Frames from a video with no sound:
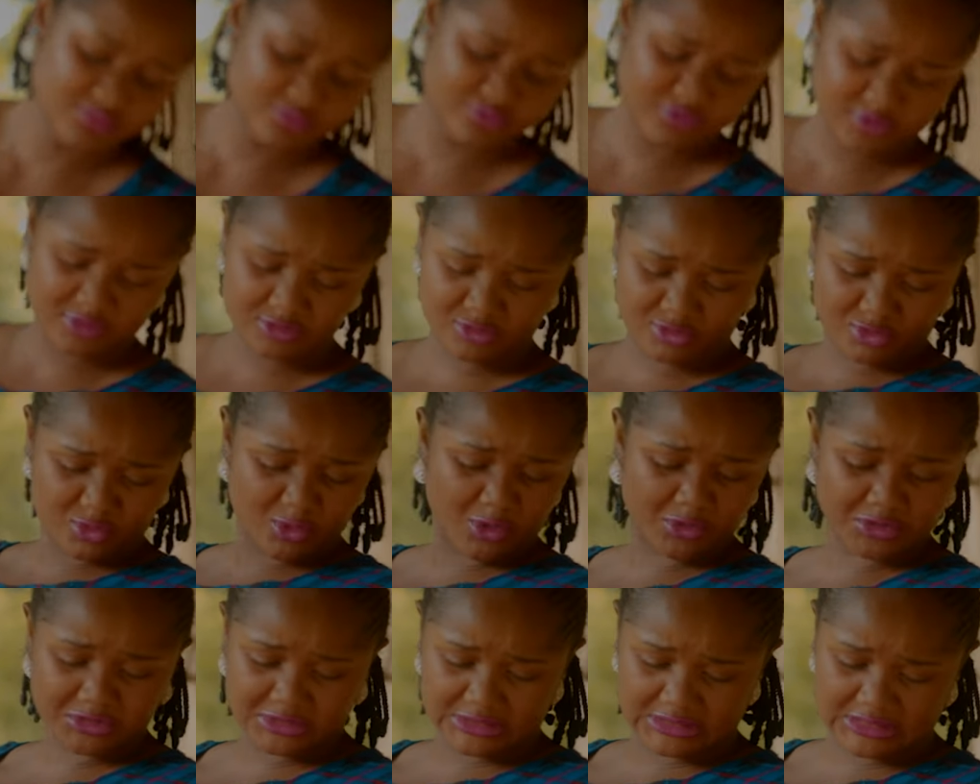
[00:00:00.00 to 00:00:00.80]
Please
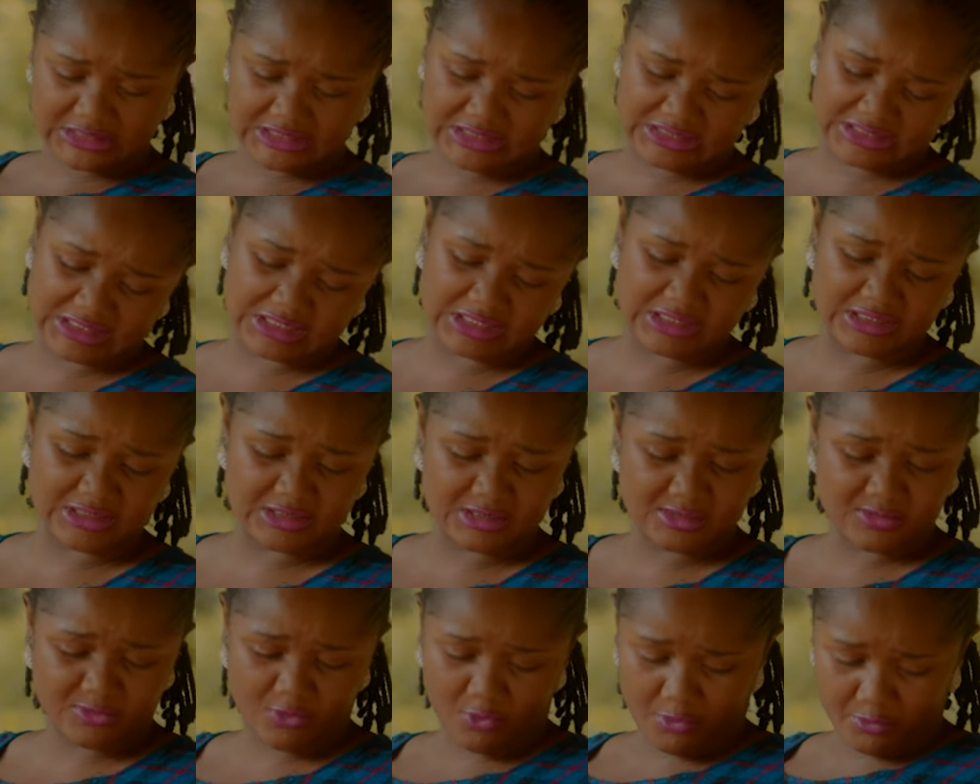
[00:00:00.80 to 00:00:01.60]
wash these
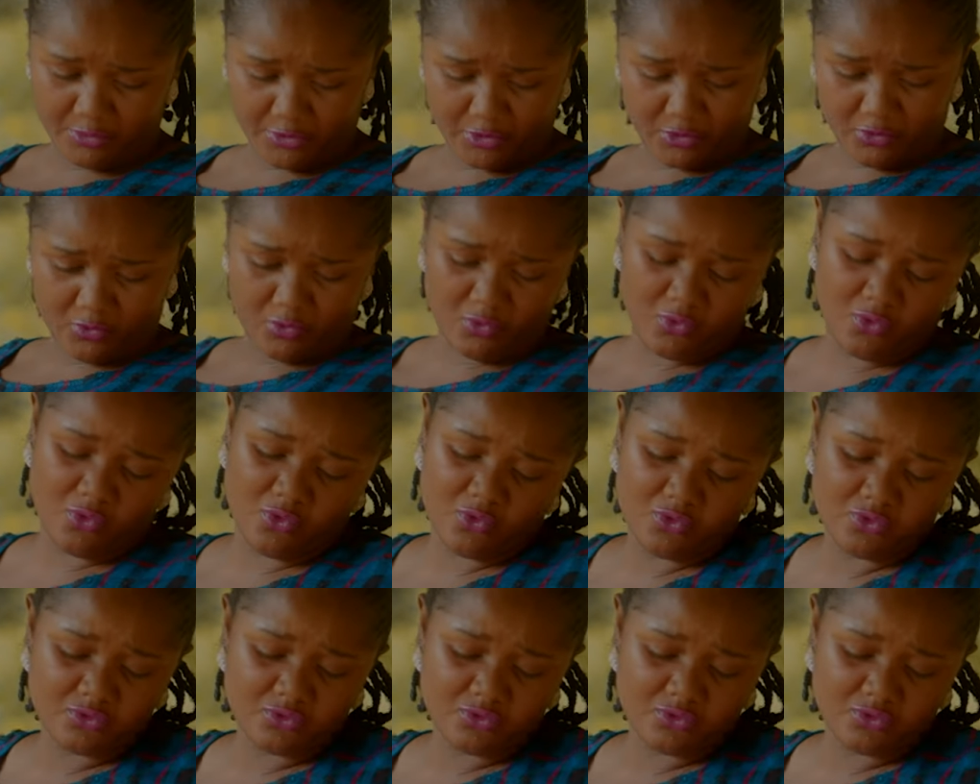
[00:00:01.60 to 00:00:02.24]
things for me, oh.